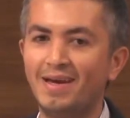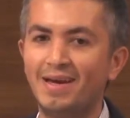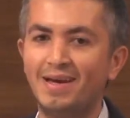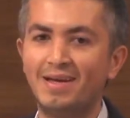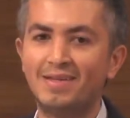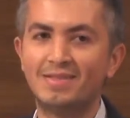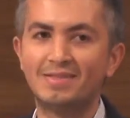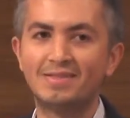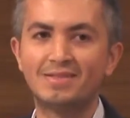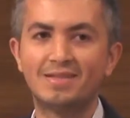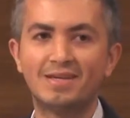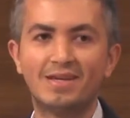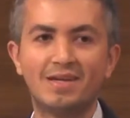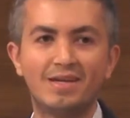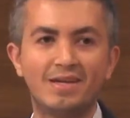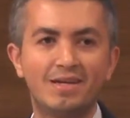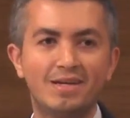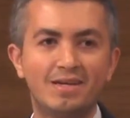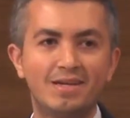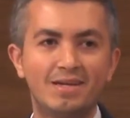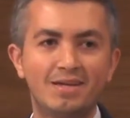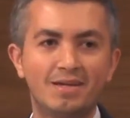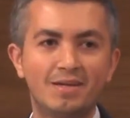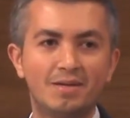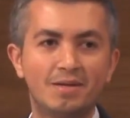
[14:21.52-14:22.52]
As
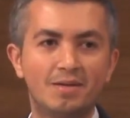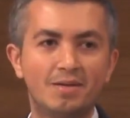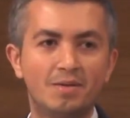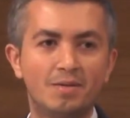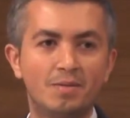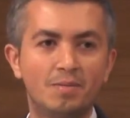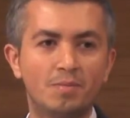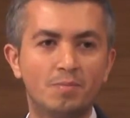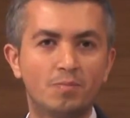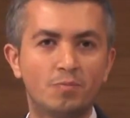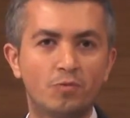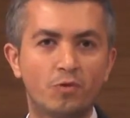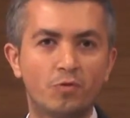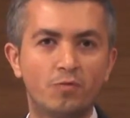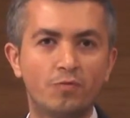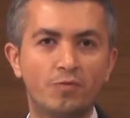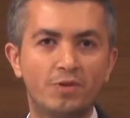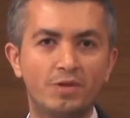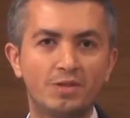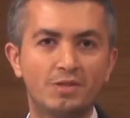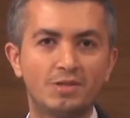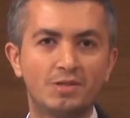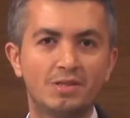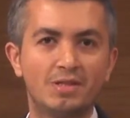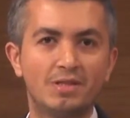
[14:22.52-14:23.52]
a
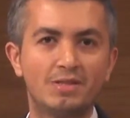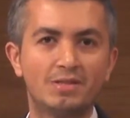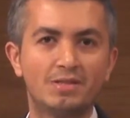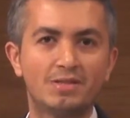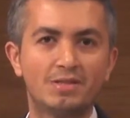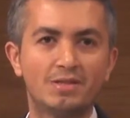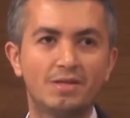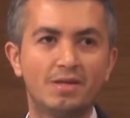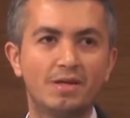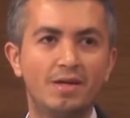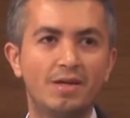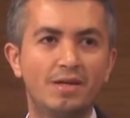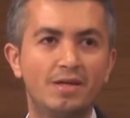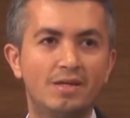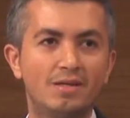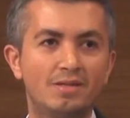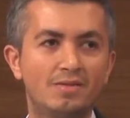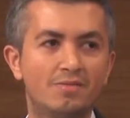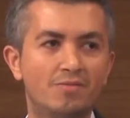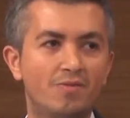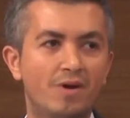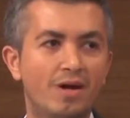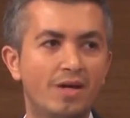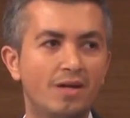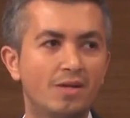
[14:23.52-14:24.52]
profession,
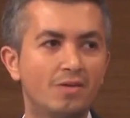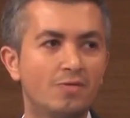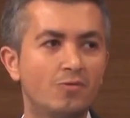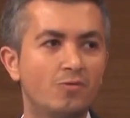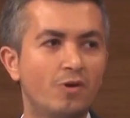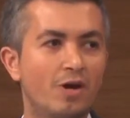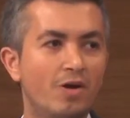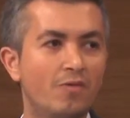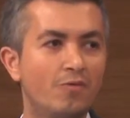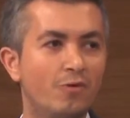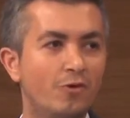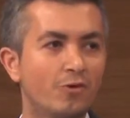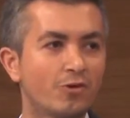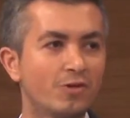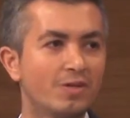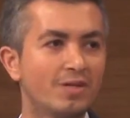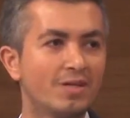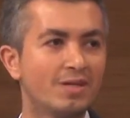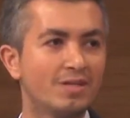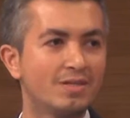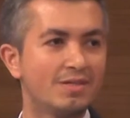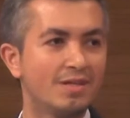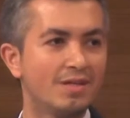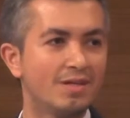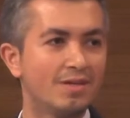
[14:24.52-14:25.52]
while we are working
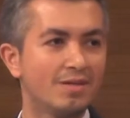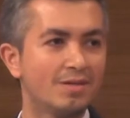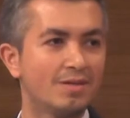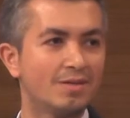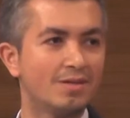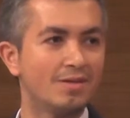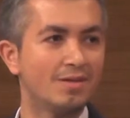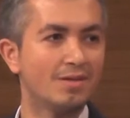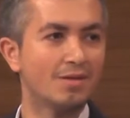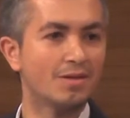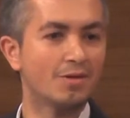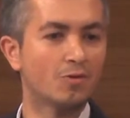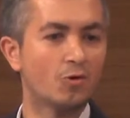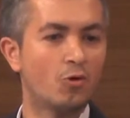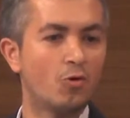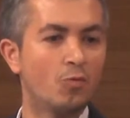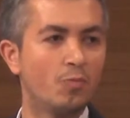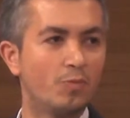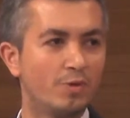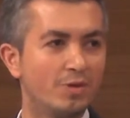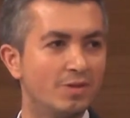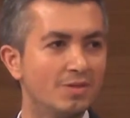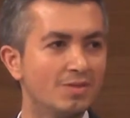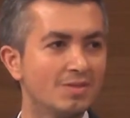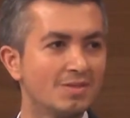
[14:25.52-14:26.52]
at a
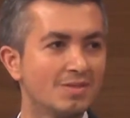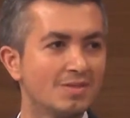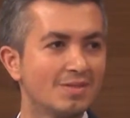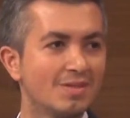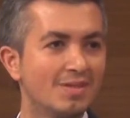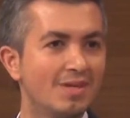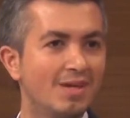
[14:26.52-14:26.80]
corporate,